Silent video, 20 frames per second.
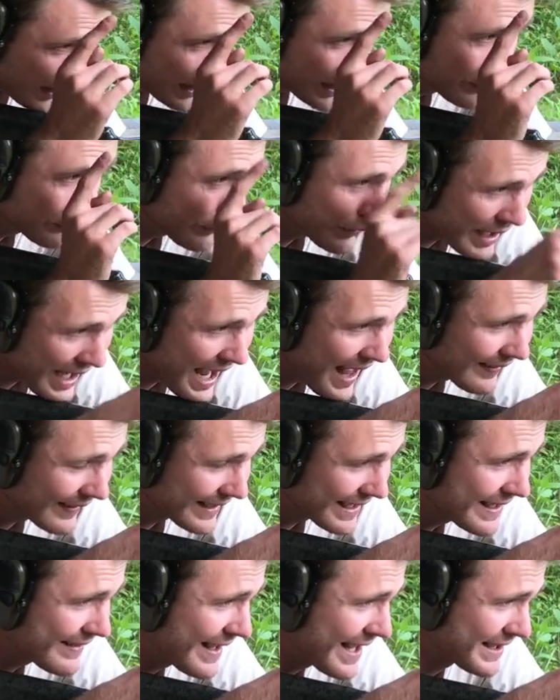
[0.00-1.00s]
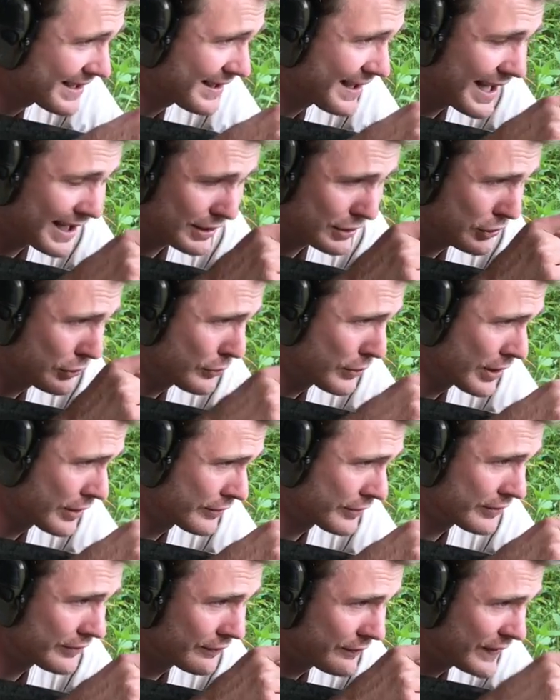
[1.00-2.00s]
in reality, that's like
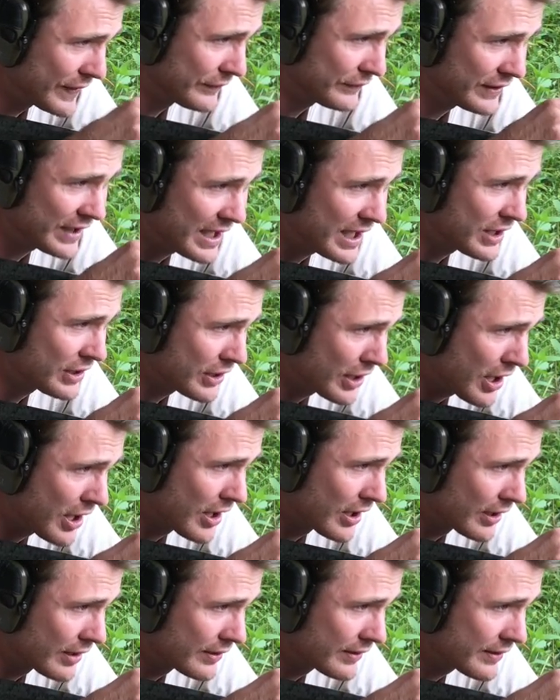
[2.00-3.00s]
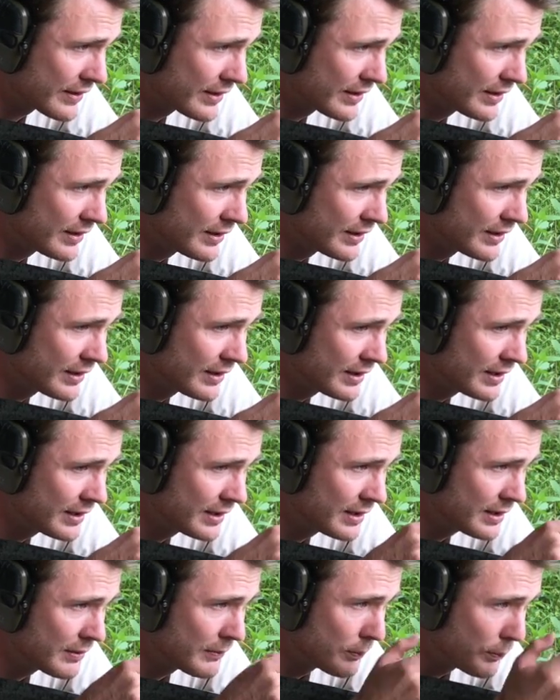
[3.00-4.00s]
215 yards,
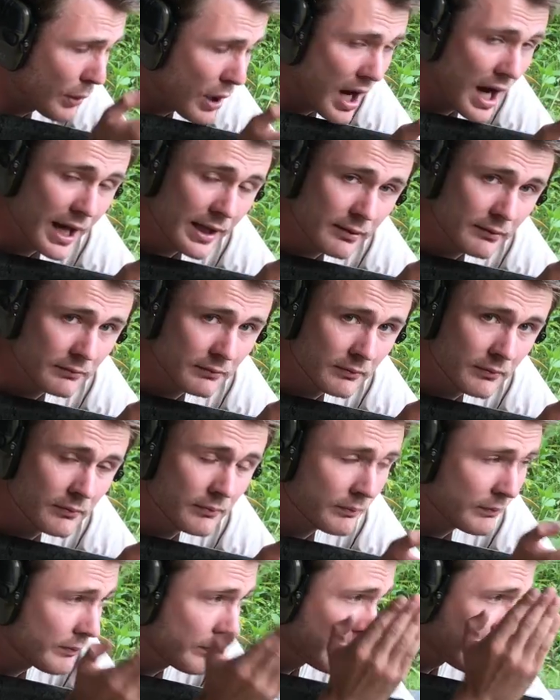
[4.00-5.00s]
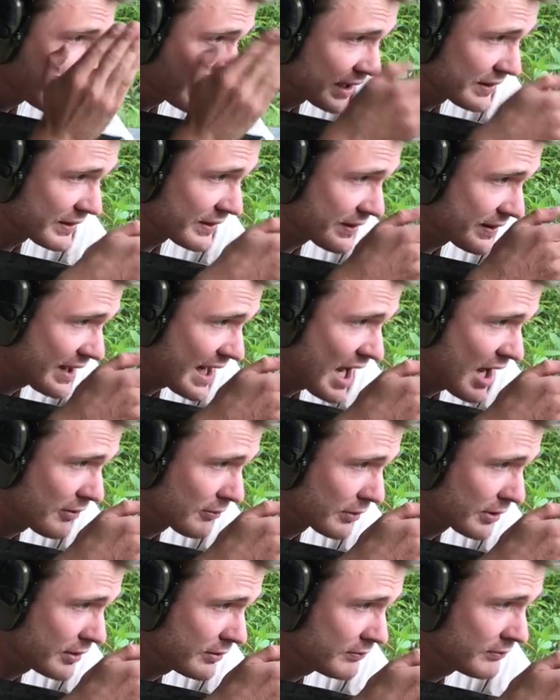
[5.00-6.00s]
but because it's
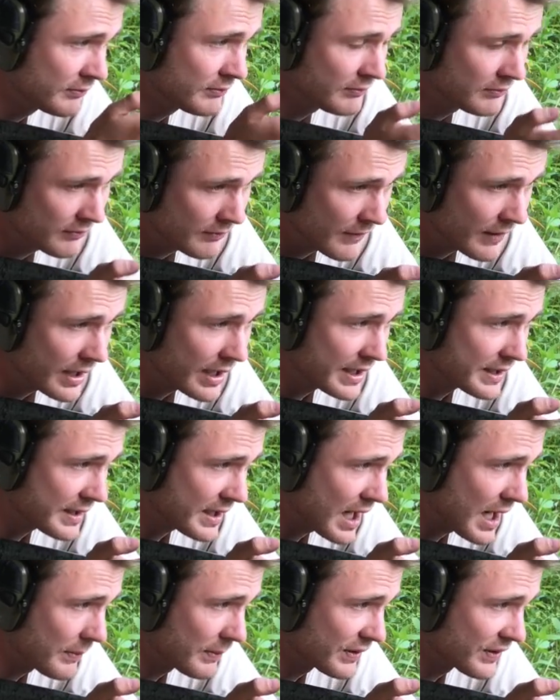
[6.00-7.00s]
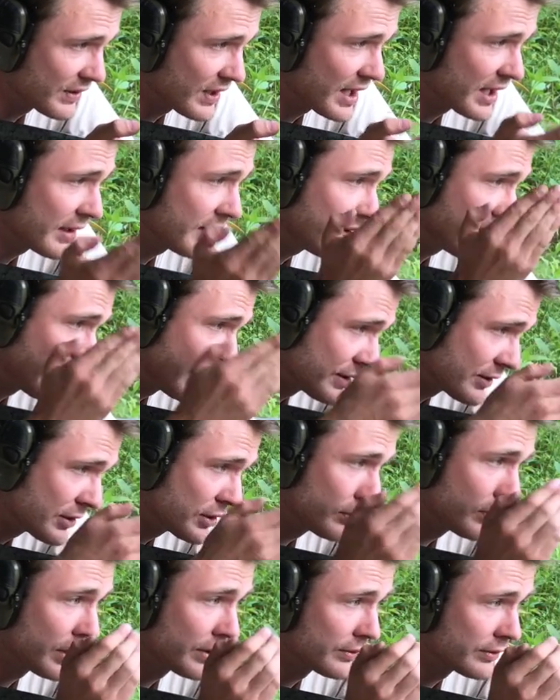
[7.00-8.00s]
downward, it's compensated, it's
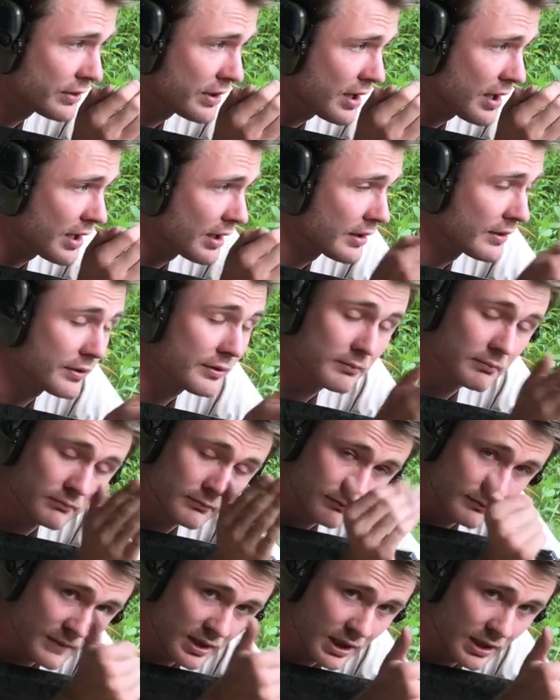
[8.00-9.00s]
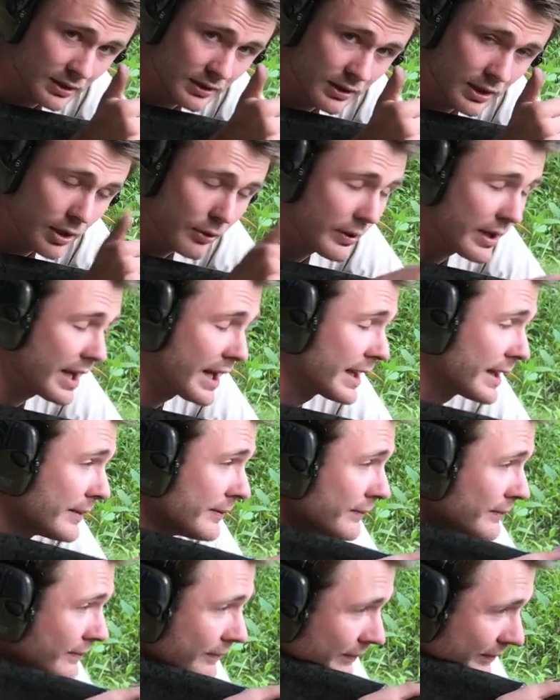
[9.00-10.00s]
200 yards. Okay,
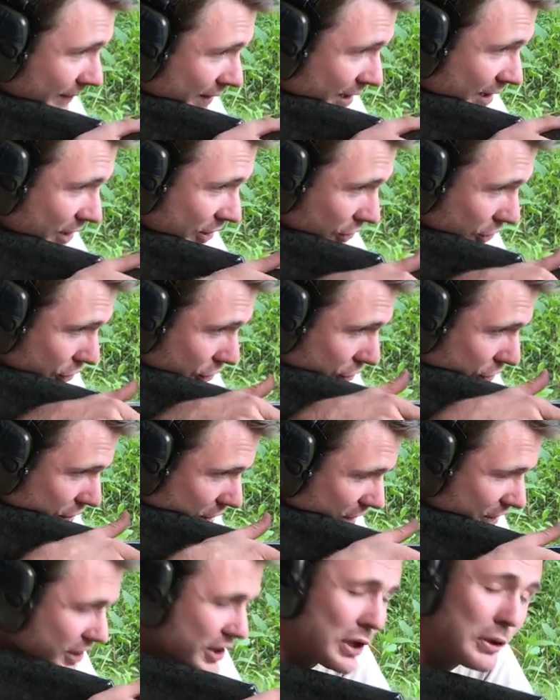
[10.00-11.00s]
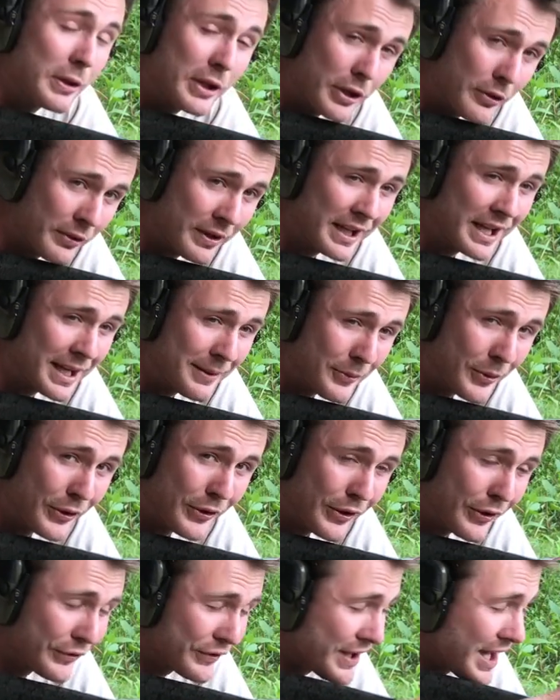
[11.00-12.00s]
just so we don't get any more
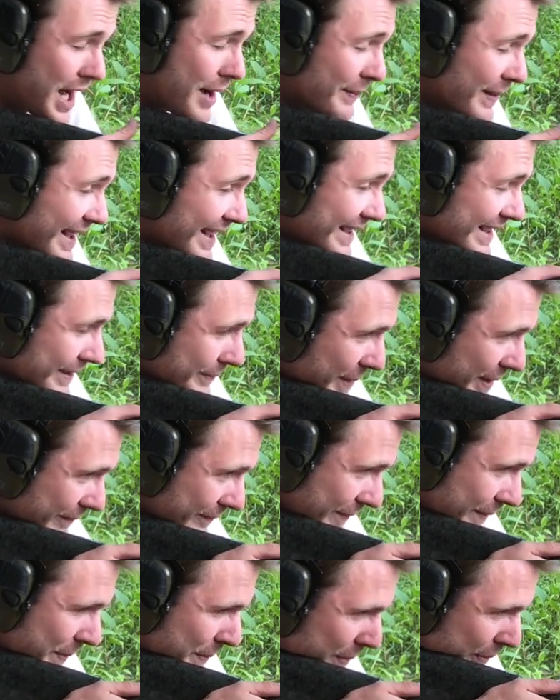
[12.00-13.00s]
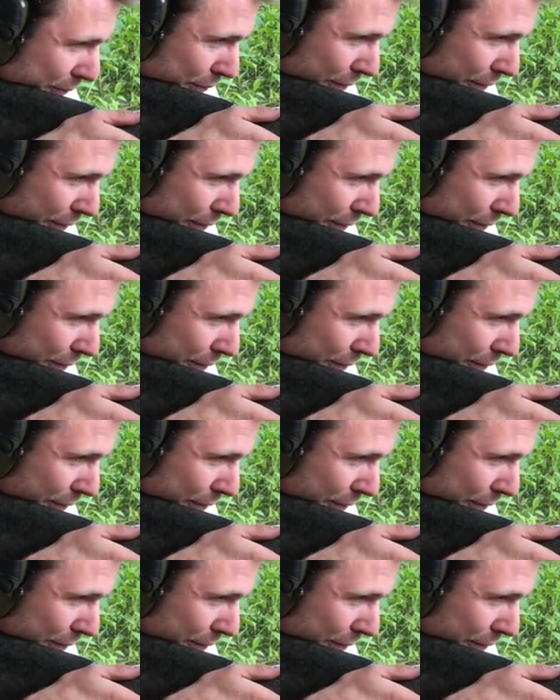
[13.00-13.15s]
of those comments, it'd be